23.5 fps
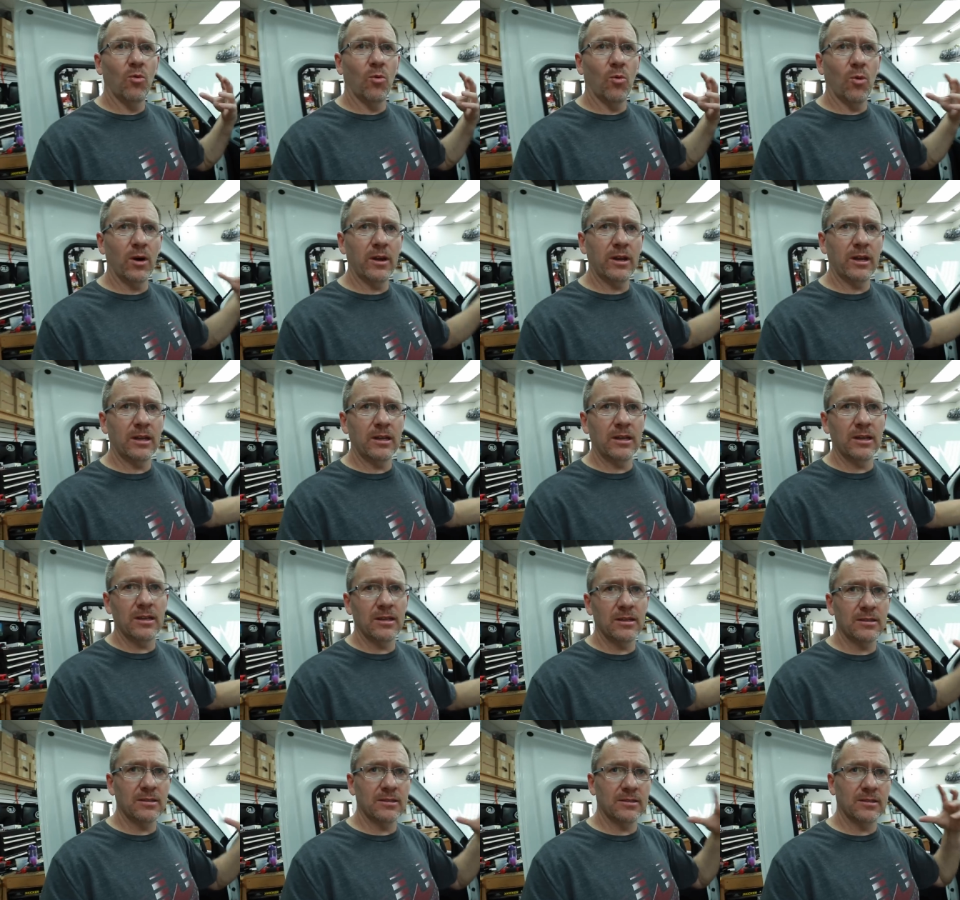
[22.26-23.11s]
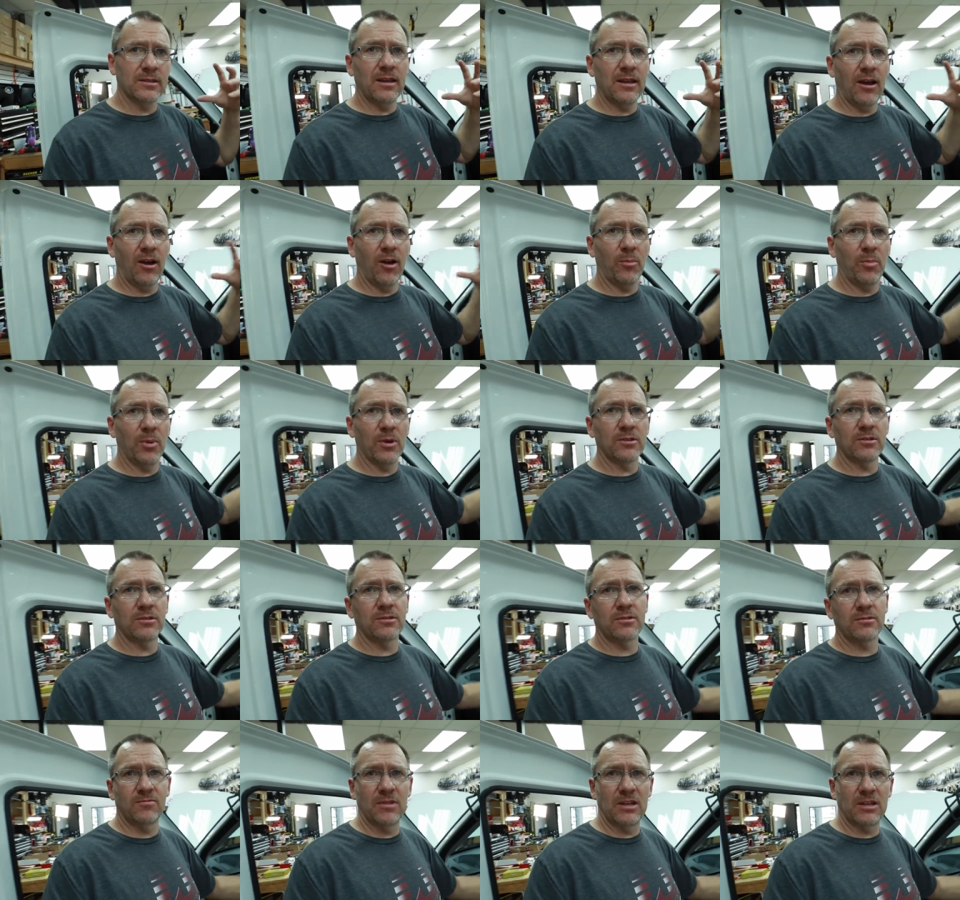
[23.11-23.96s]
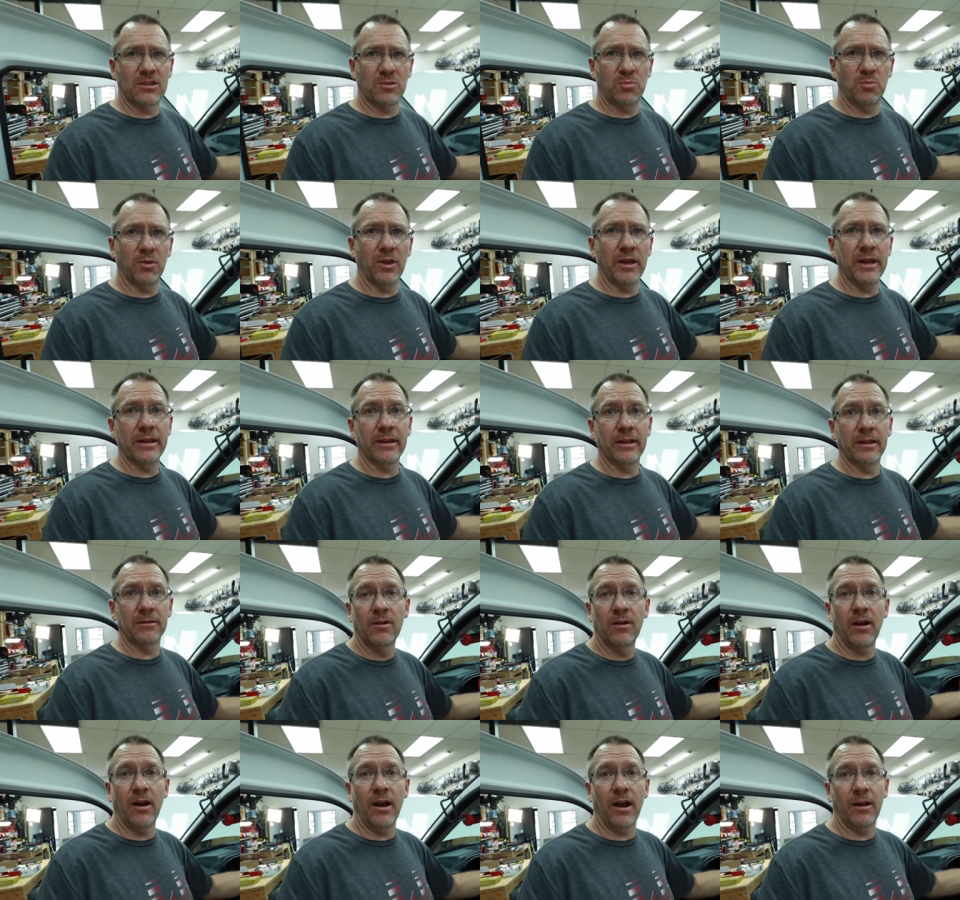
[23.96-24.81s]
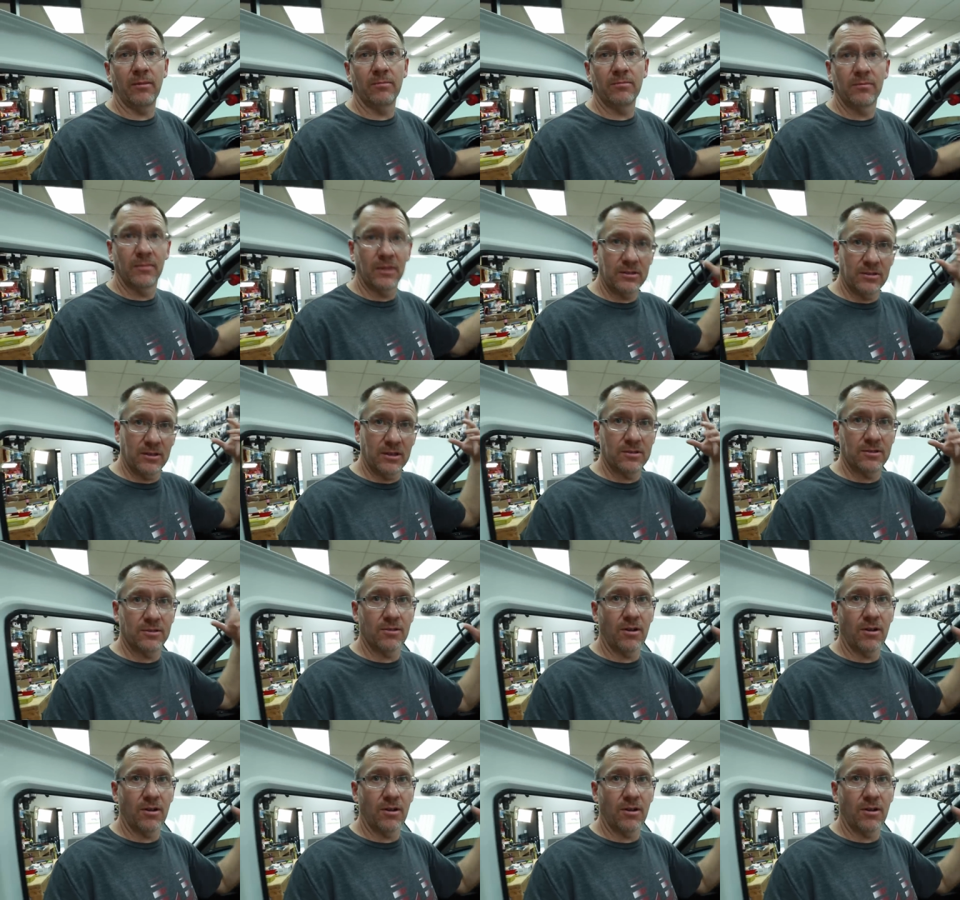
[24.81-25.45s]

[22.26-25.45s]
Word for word: what it is and help us explain it. All right, let's get